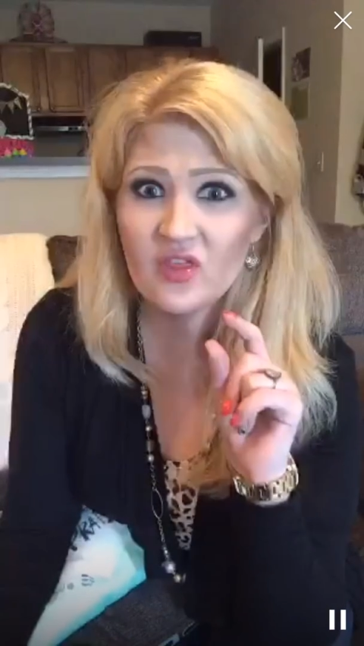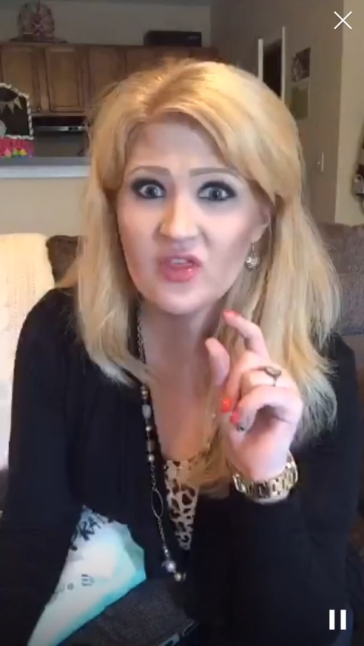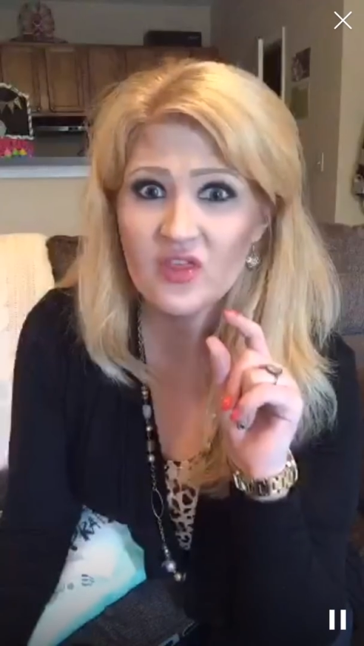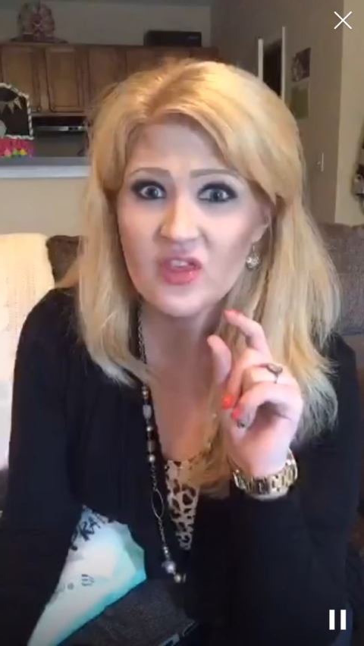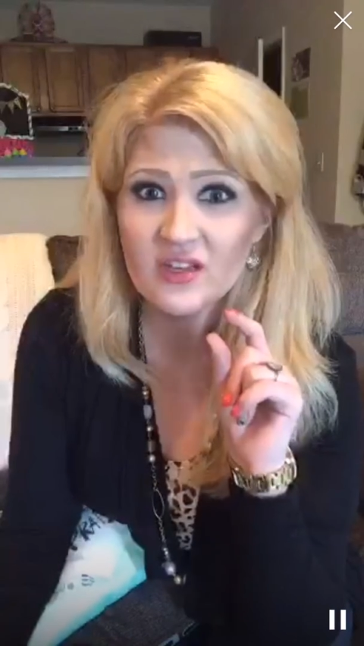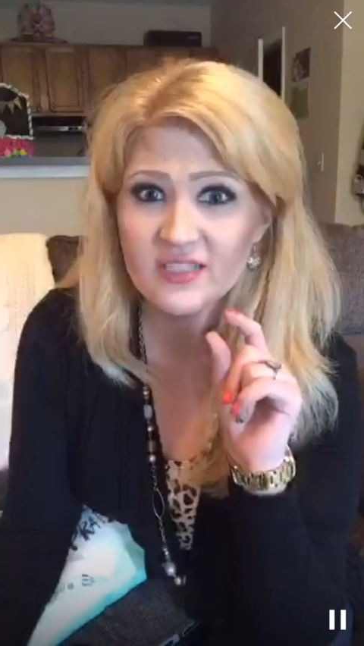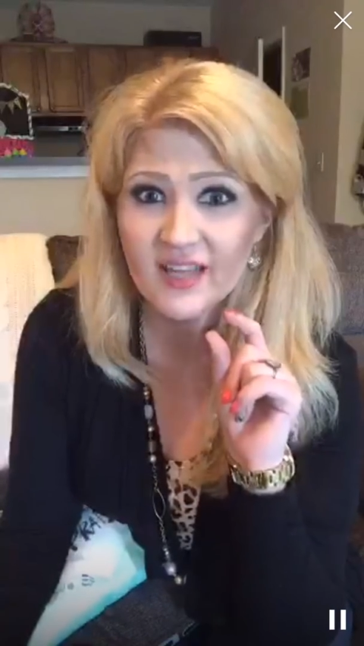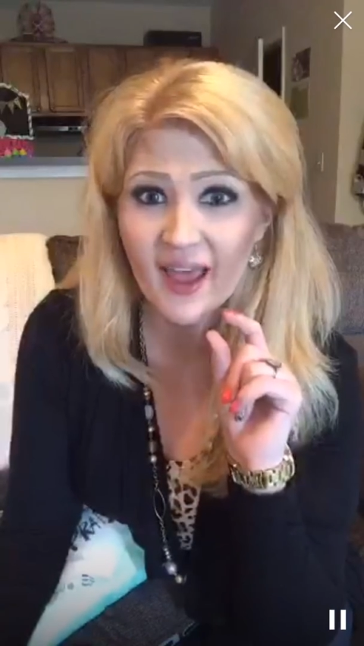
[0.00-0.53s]

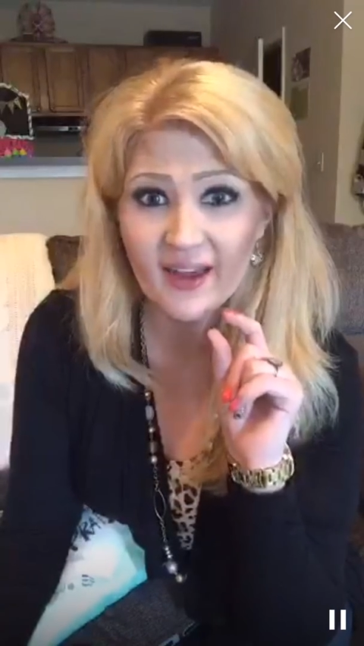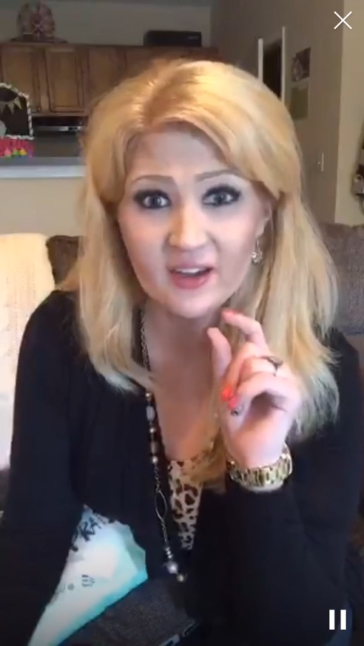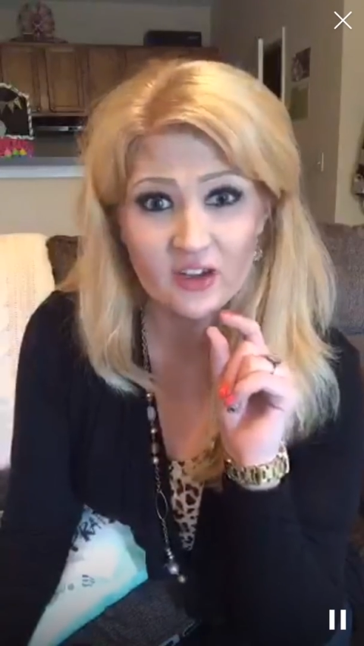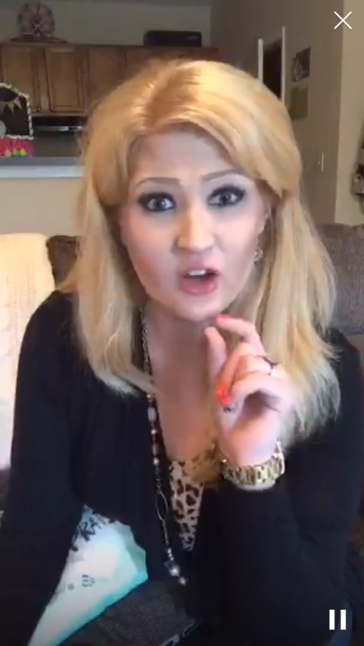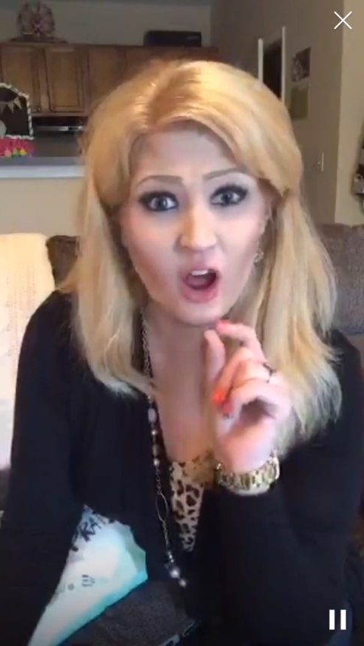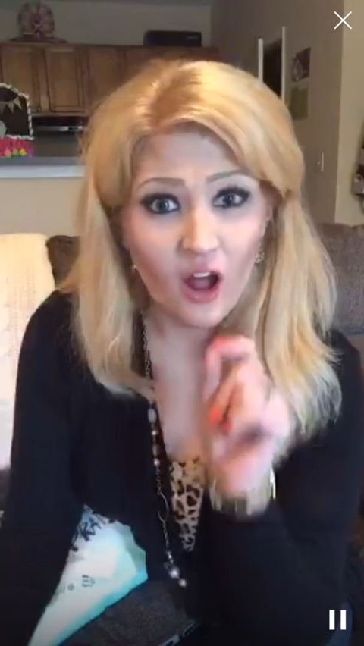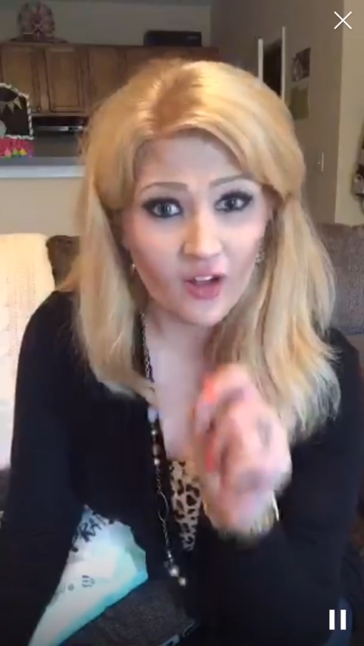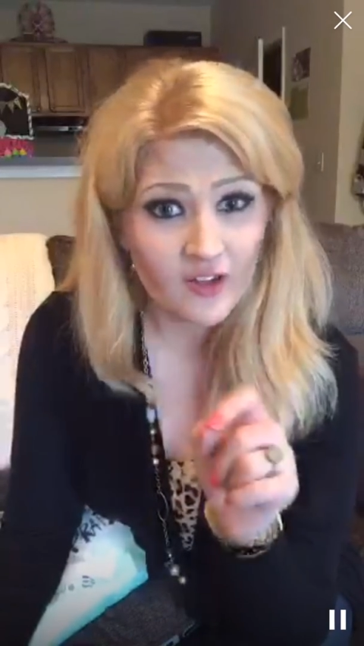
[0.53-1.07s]
the
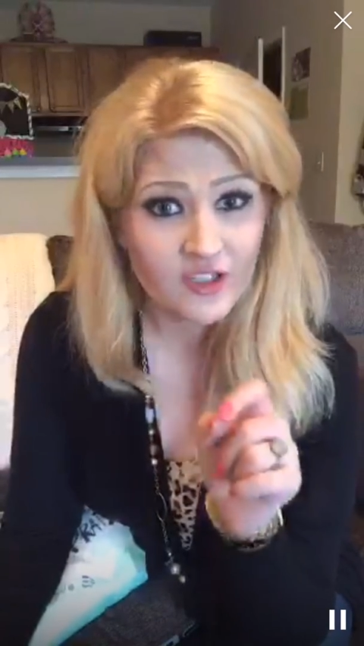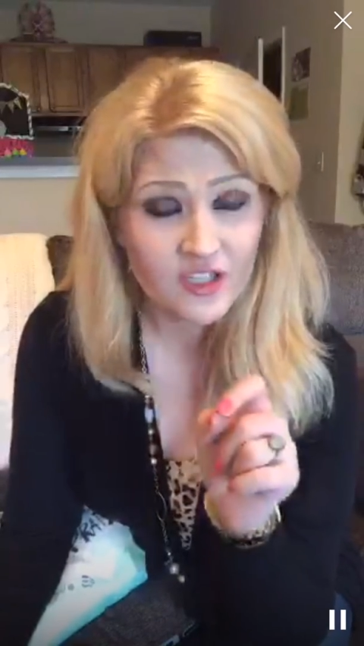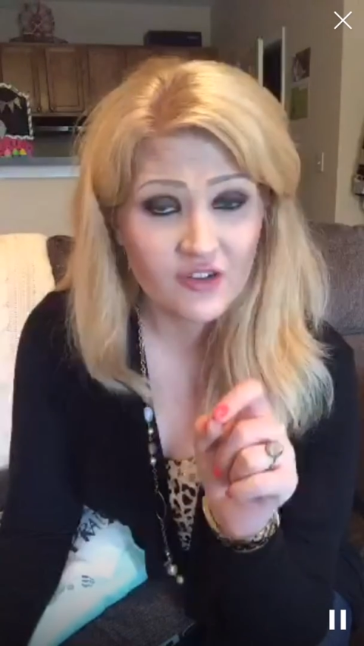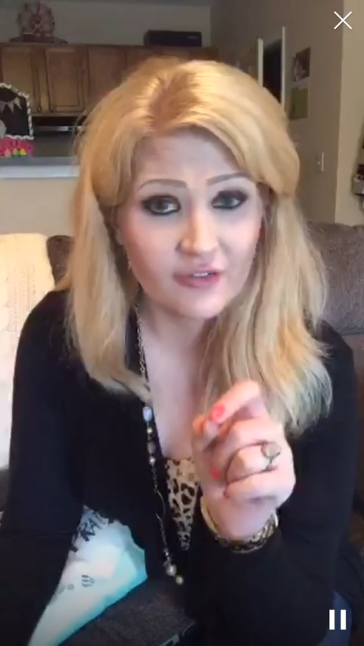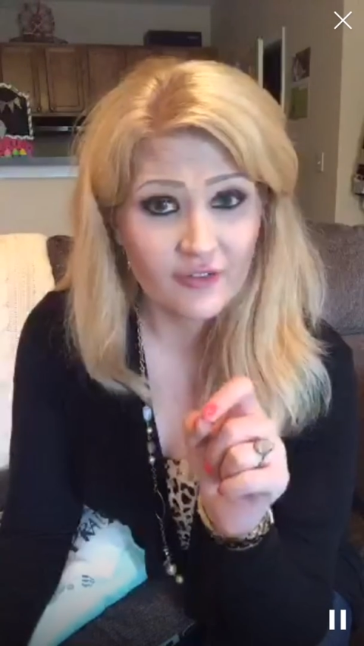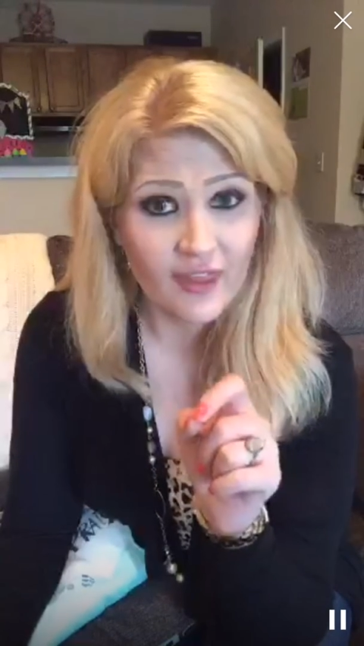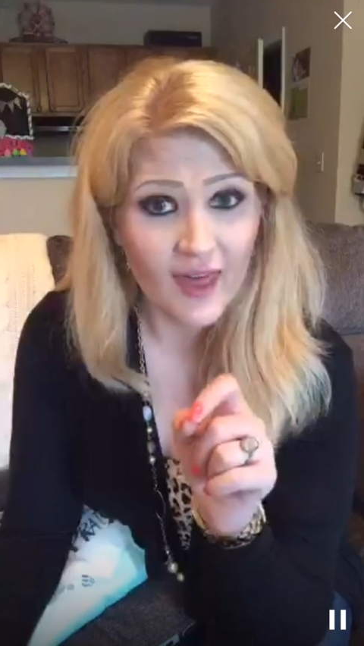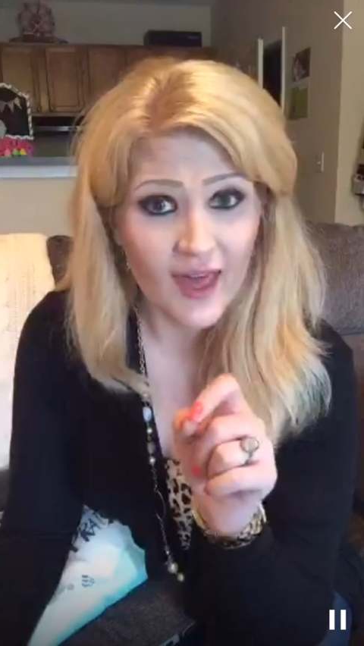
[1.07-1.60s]
technology
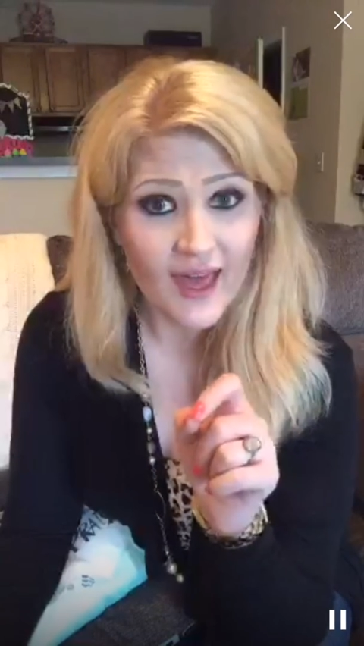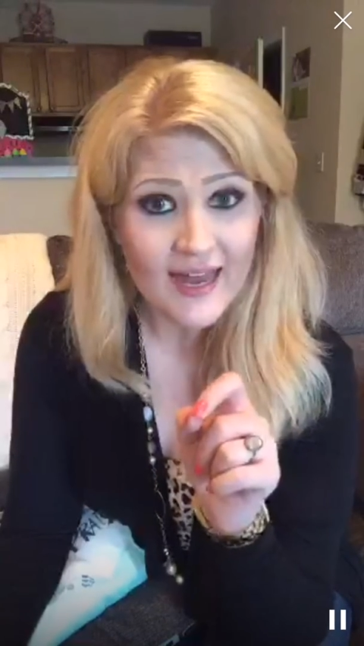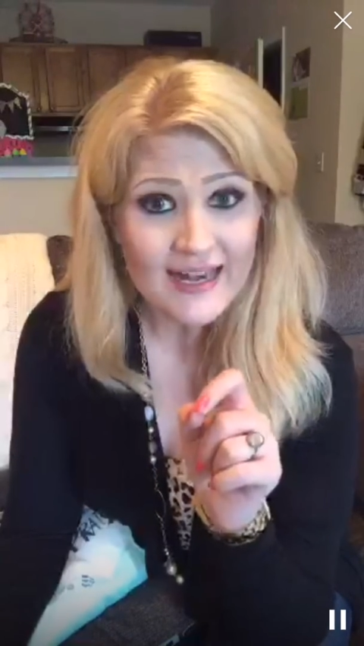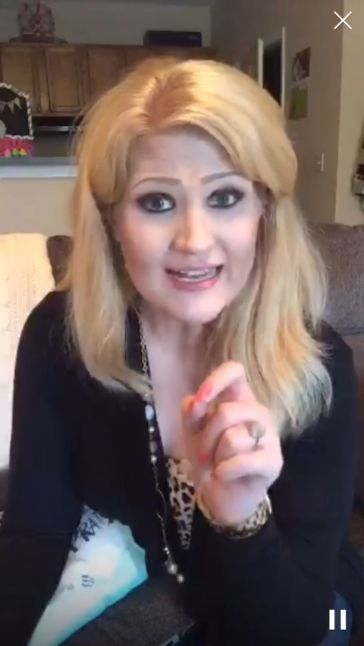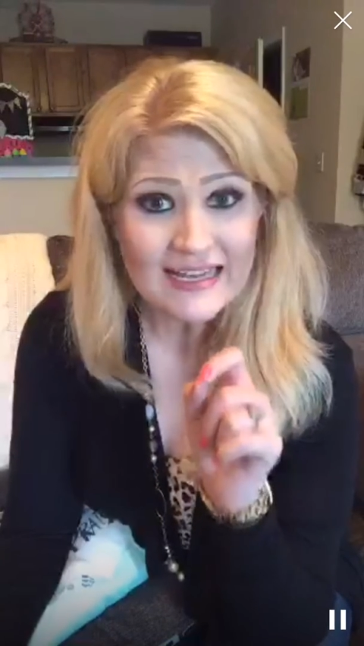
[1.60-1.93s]
for that